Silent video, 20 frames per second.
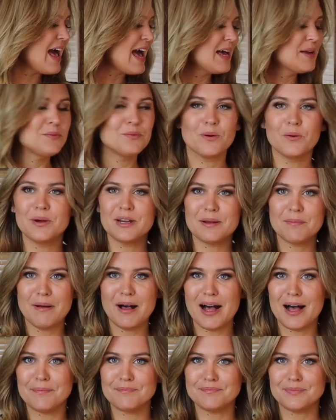and we're going to
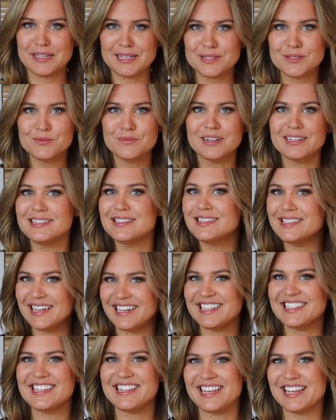pop these ones
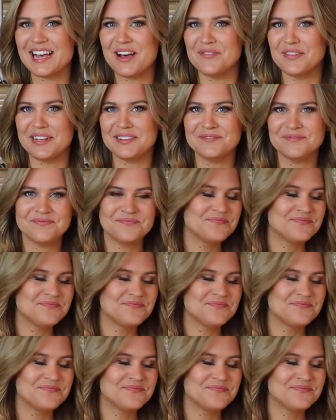into the oven.